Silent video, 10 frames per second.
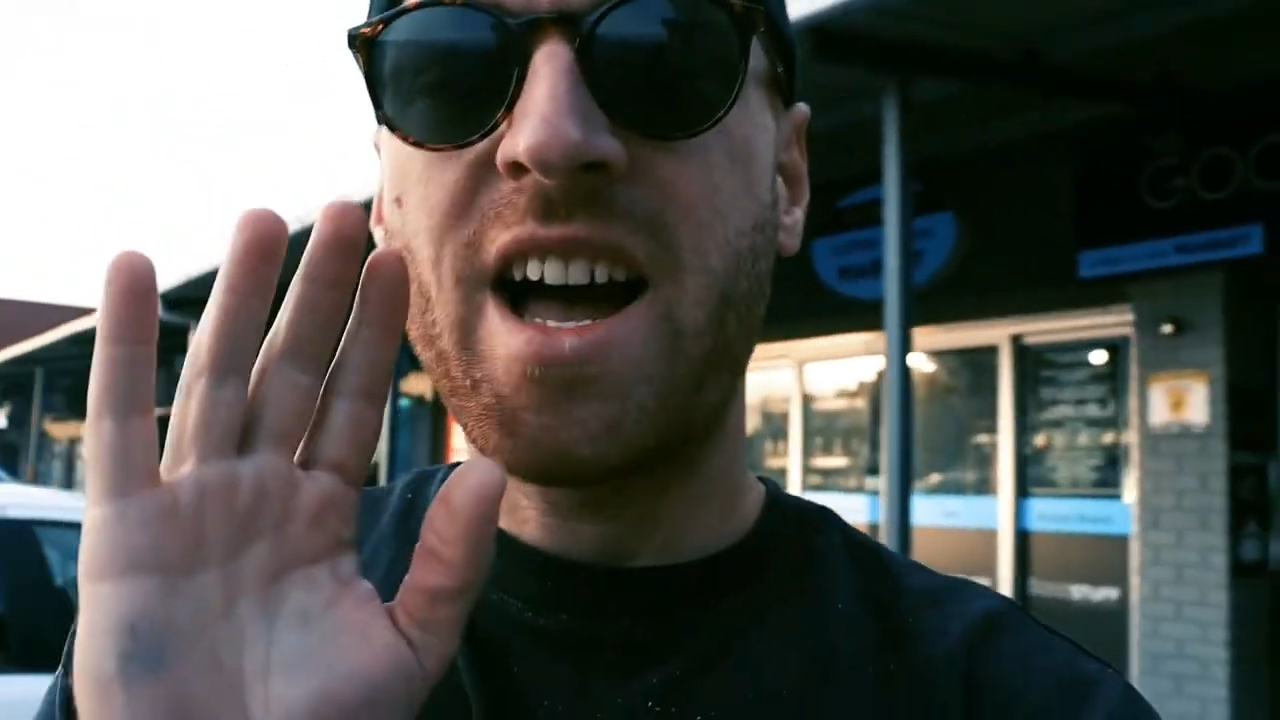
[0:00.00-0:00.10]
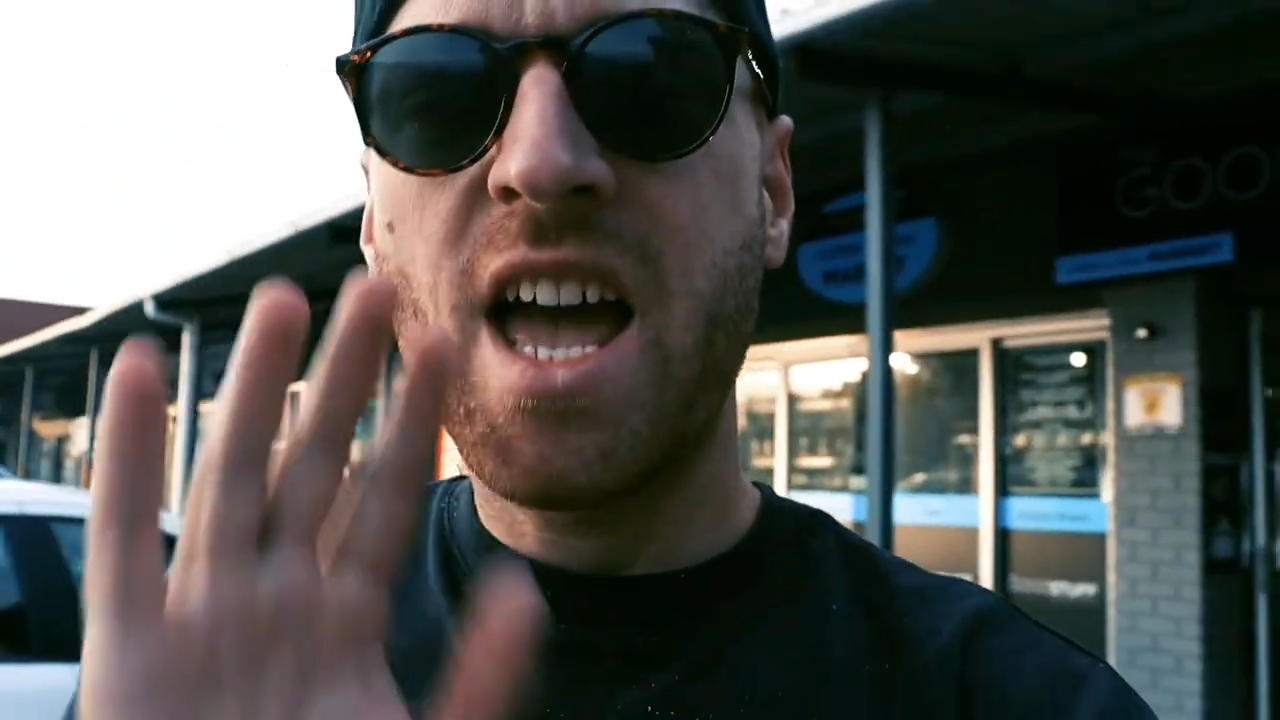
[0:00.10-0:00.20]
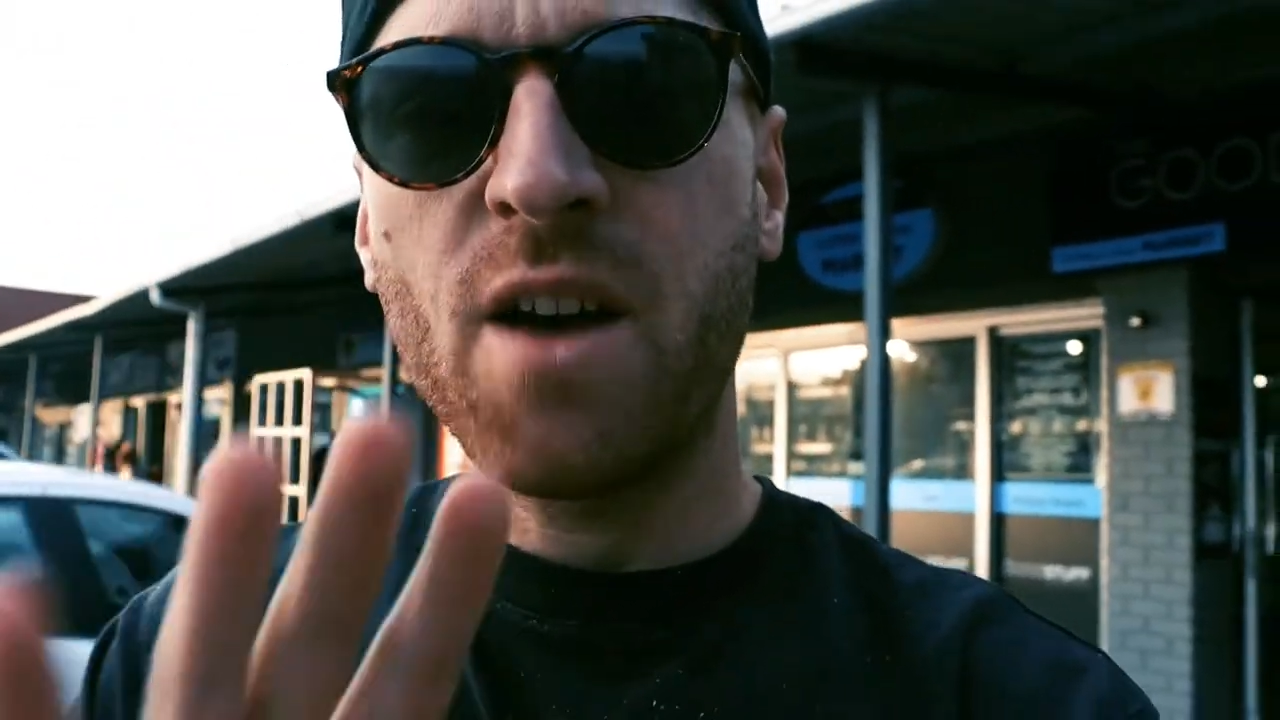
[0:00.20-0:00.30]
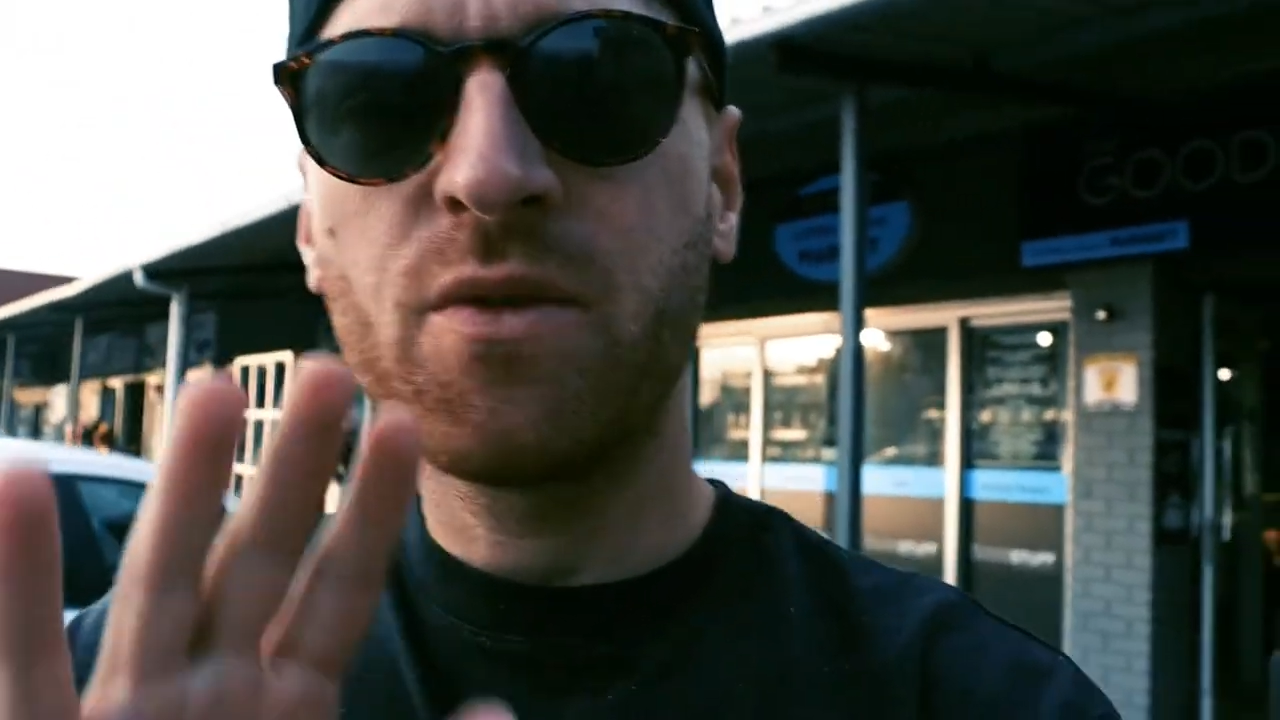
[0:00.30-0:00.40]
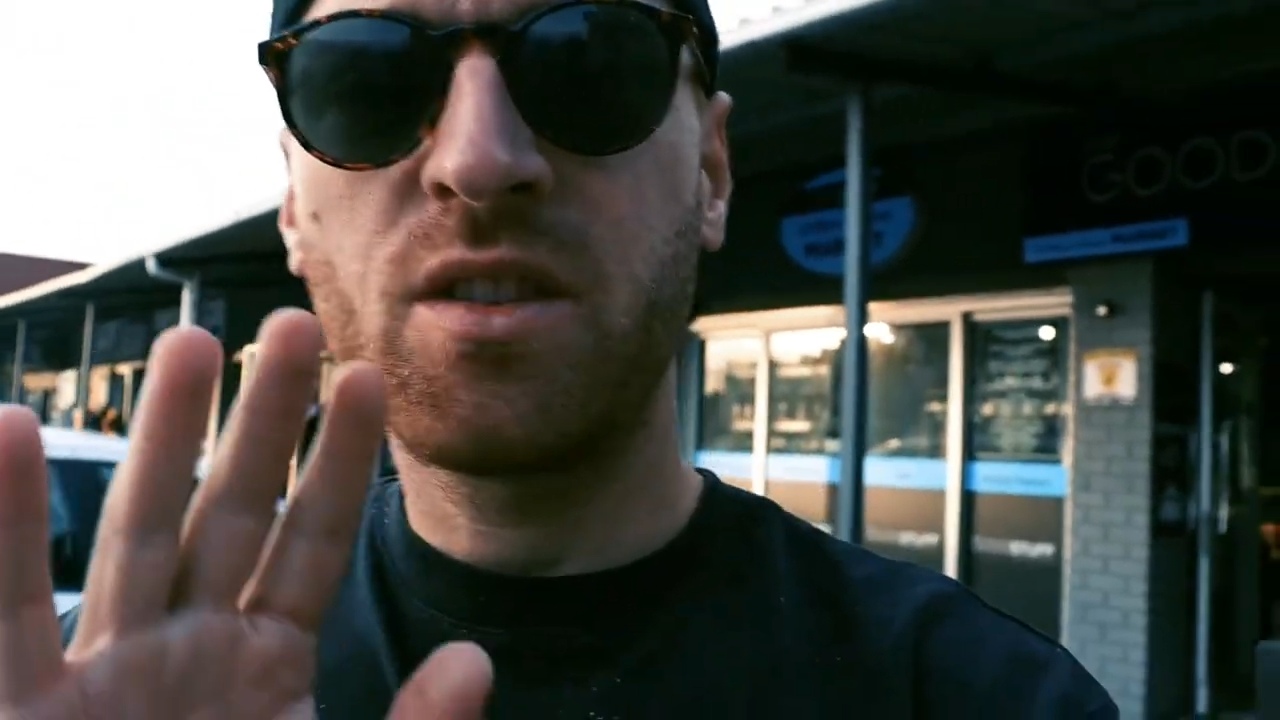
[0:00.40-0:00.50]

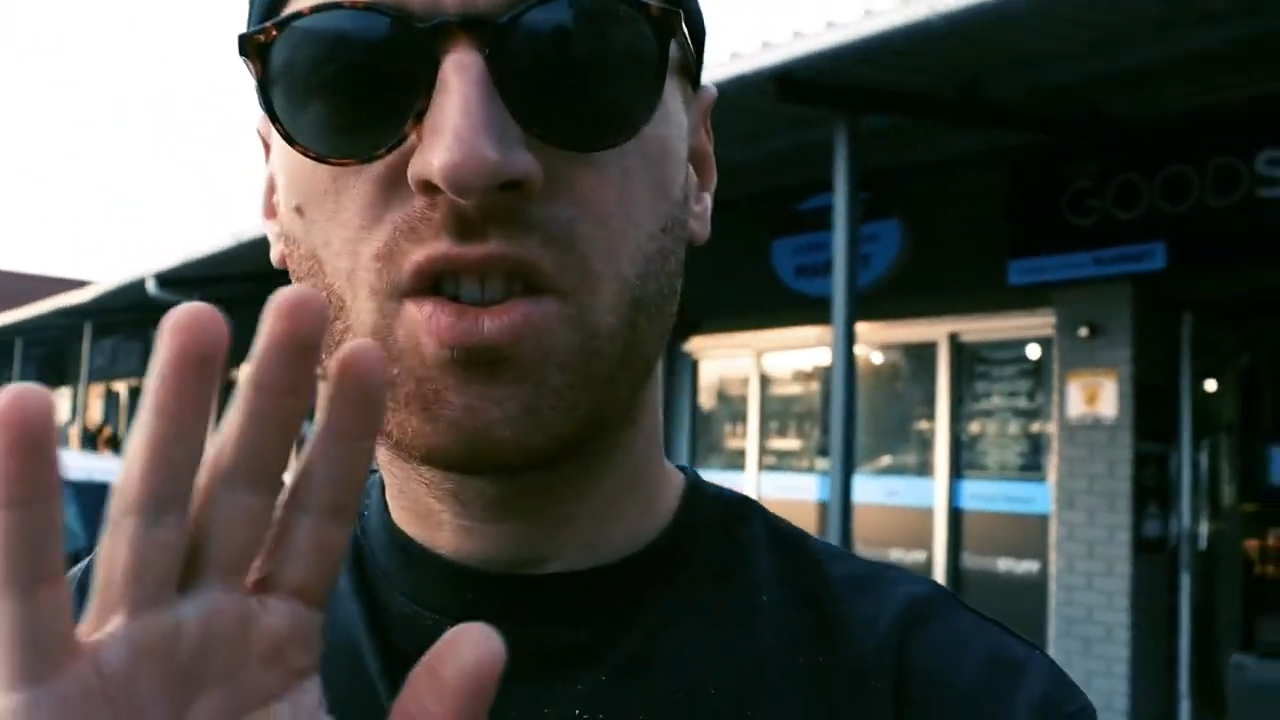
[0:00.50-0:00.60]
haven't